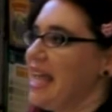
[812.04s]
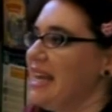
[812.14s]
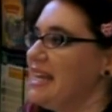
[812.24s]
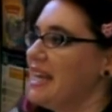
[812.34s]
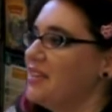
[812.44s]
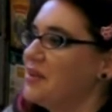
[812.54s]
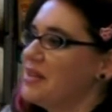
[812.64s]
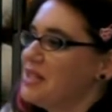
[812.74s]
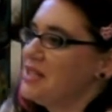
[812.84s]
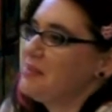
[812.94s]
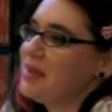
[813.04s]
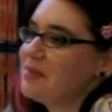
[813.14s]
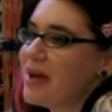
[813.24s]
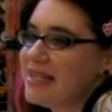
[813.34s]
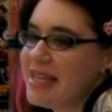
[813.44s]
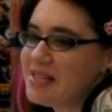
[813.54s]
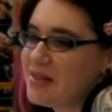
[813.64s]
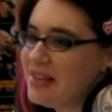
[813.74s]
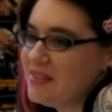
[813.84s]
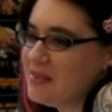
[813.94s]
Any other questions about the process or
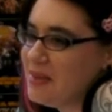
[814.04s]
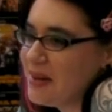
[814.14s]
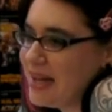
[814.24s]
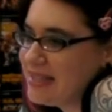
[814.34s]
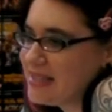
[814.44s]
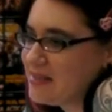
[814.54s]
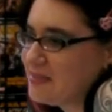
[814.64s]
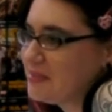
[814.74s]
anything from you guys?